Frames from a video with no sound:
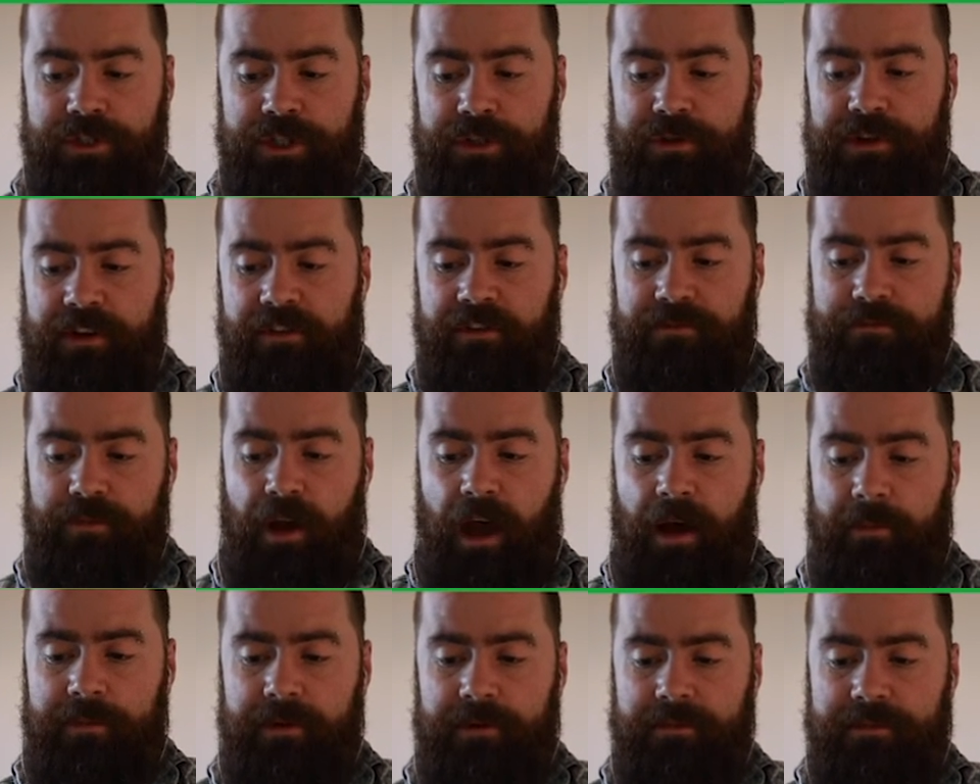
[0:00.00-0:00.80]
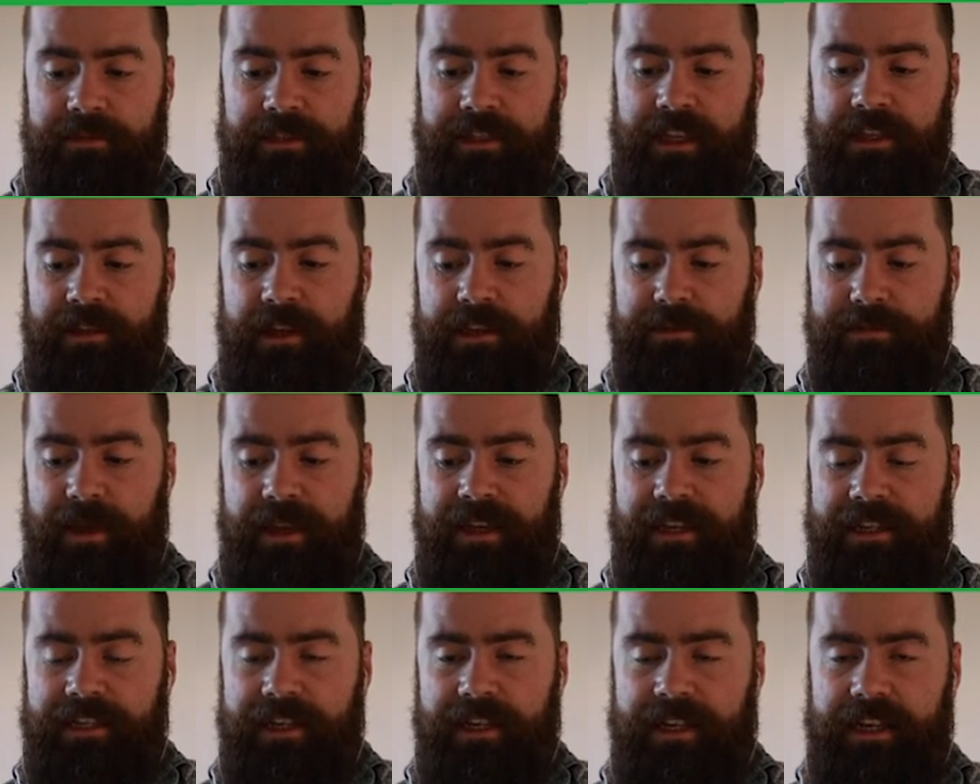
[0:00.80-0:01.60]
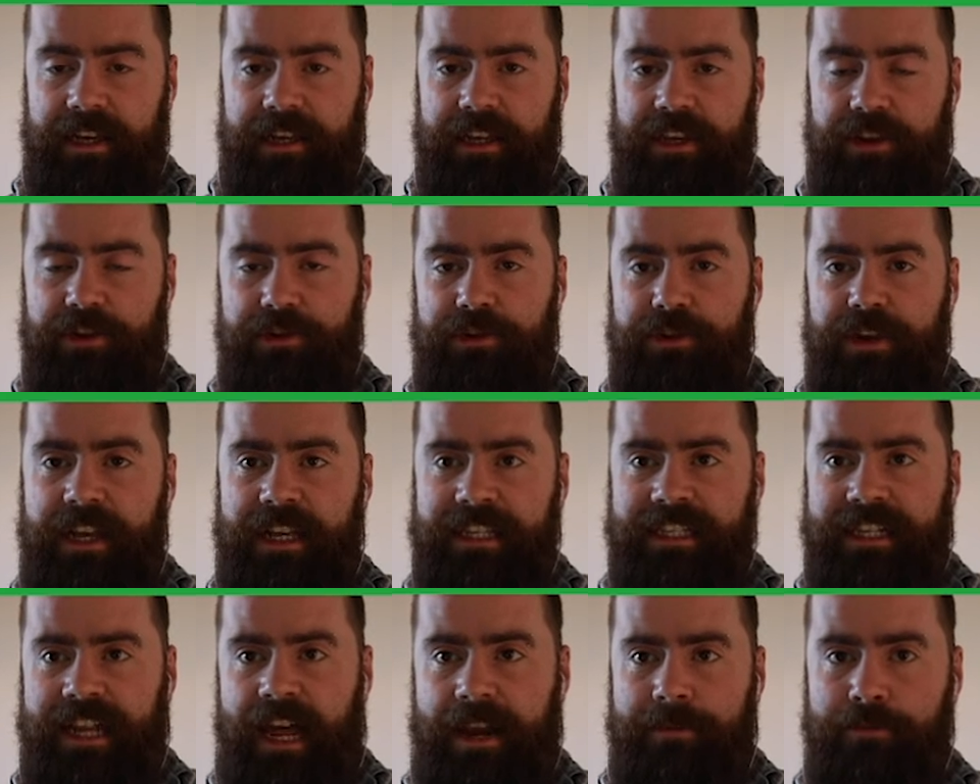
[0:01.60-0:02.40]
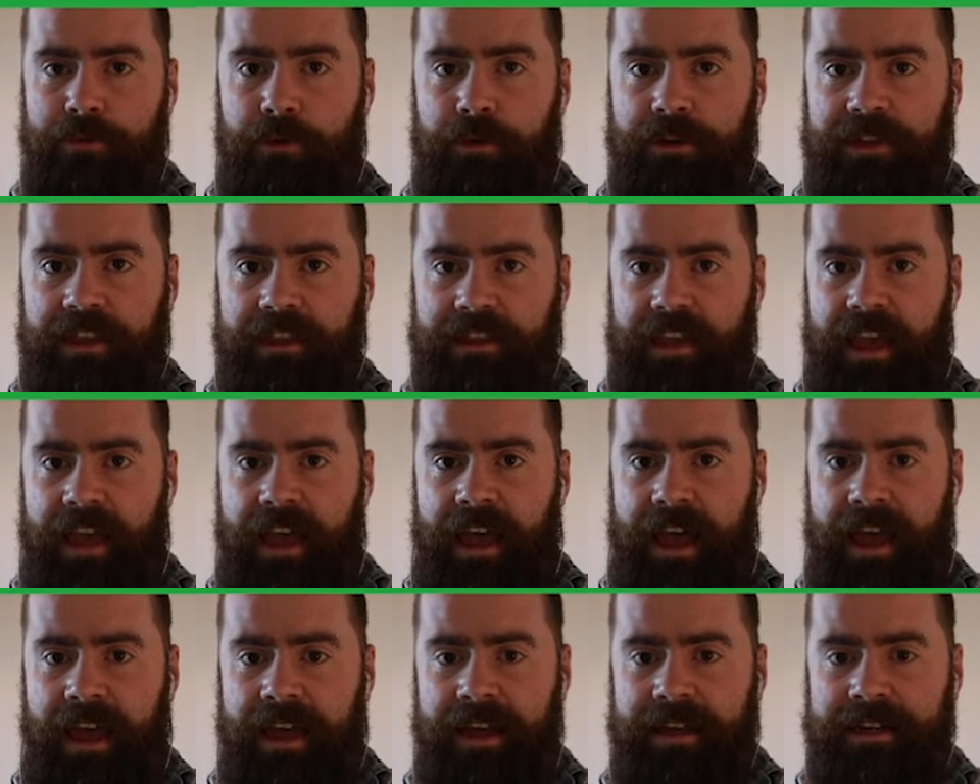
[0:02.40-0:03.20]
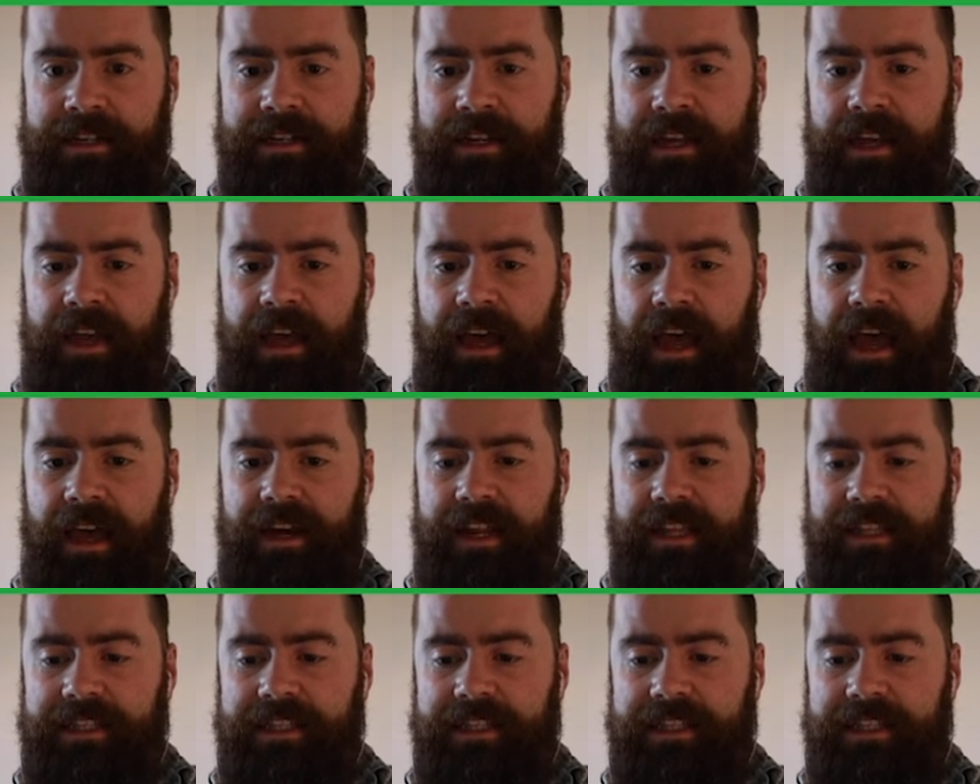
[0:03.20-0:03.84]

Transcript: two different problems. That there's basically a unique standpoint that they had,